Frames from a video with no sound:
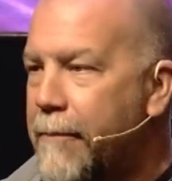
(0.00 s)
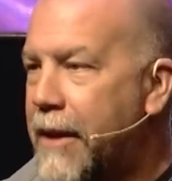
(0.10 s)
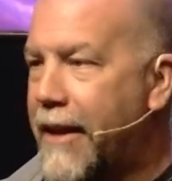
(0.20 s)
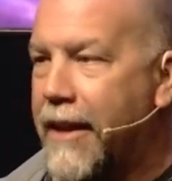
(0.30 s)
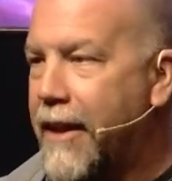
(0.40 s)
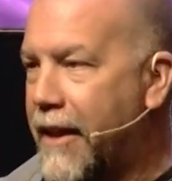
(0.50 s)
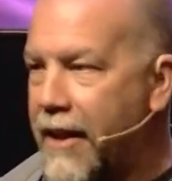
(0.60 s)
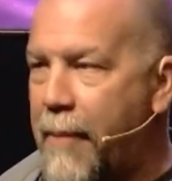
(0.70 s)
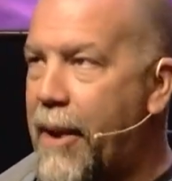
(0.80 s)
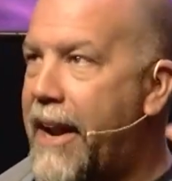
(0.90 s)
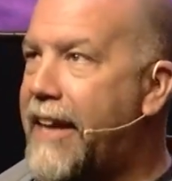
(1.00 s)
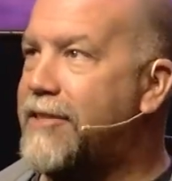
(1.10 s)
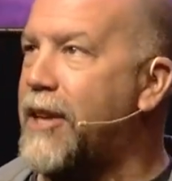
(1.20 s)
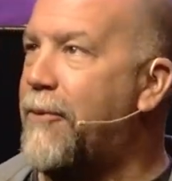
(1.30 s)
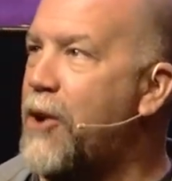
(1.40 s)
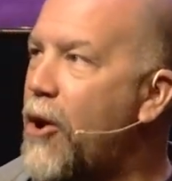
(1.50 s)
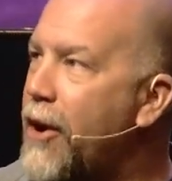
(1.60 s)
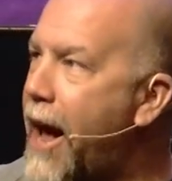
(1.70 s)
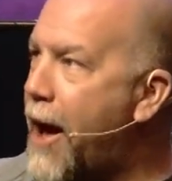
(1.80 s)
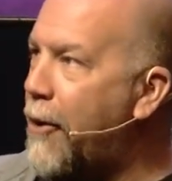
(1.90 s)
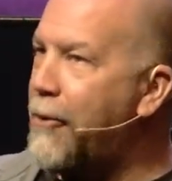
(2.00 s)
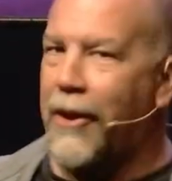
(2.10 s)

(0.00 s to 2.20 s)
Uh, I'm not asking if you are now,